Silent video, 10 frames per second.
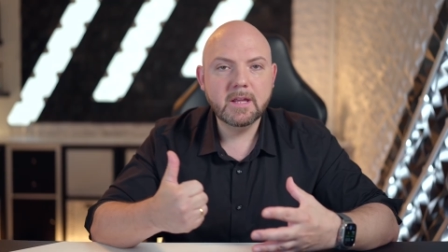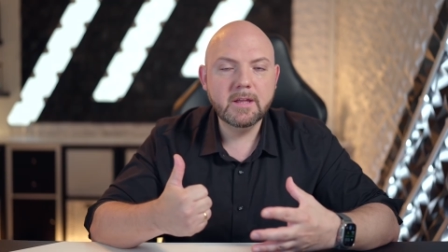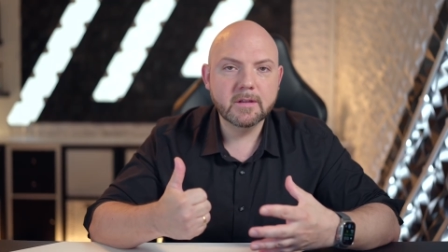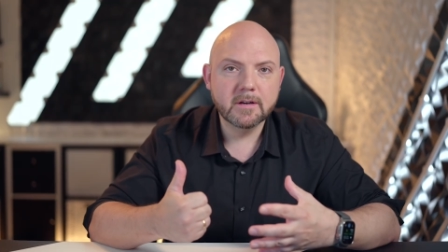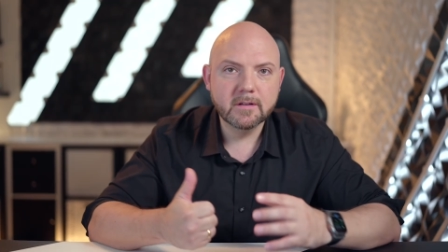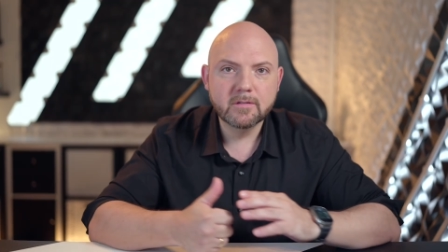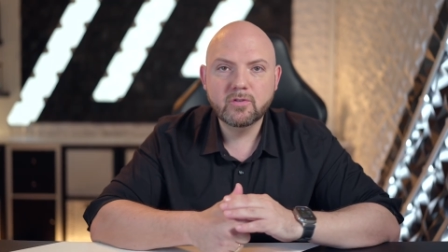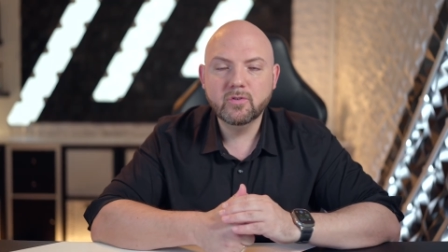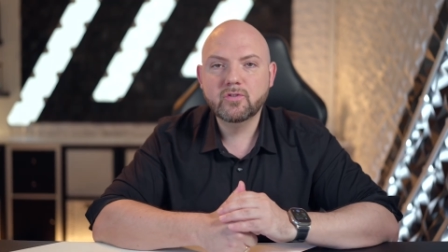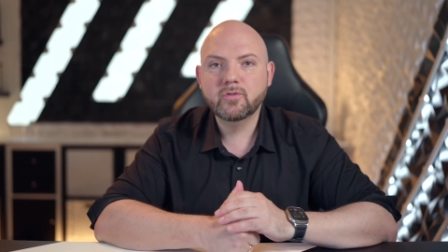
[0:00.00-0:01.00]
either
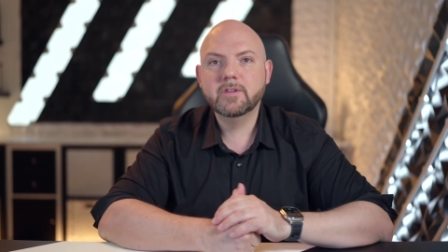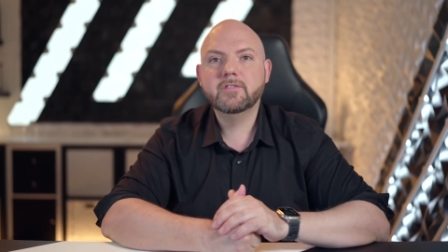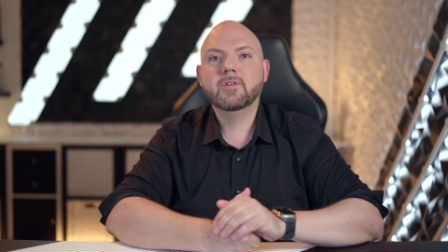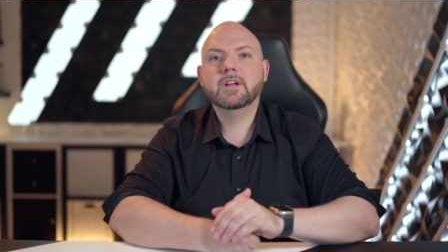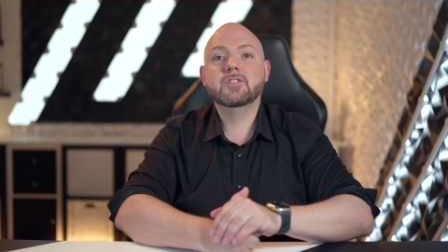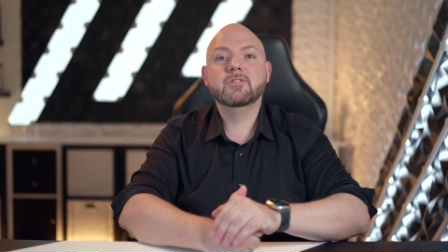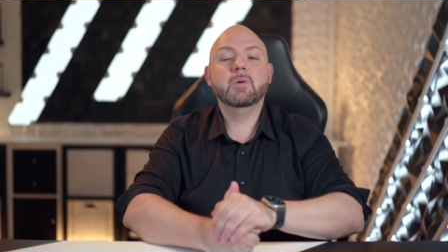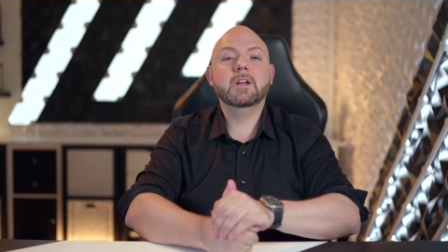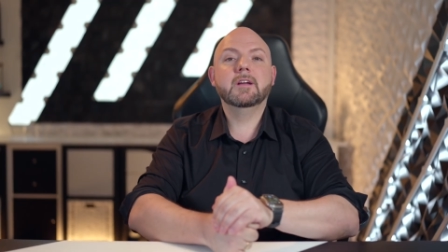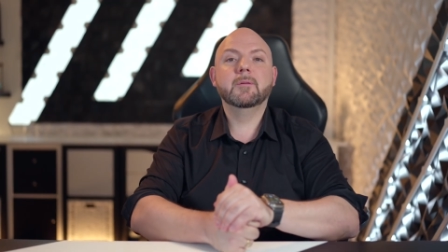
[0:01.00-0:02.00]
due to restriction
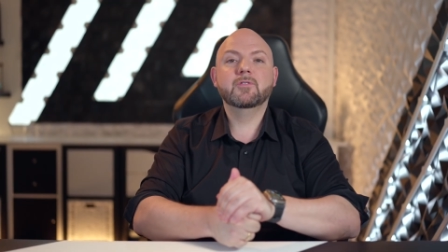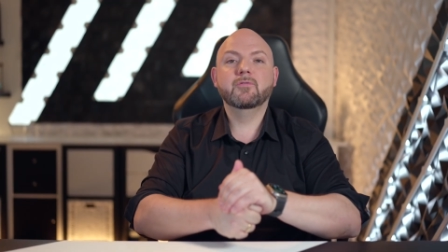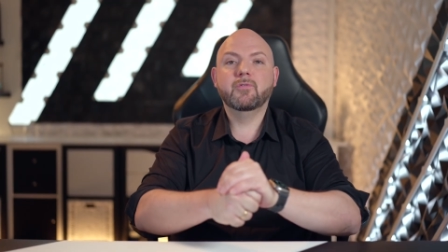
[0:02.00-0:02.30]
when it comes to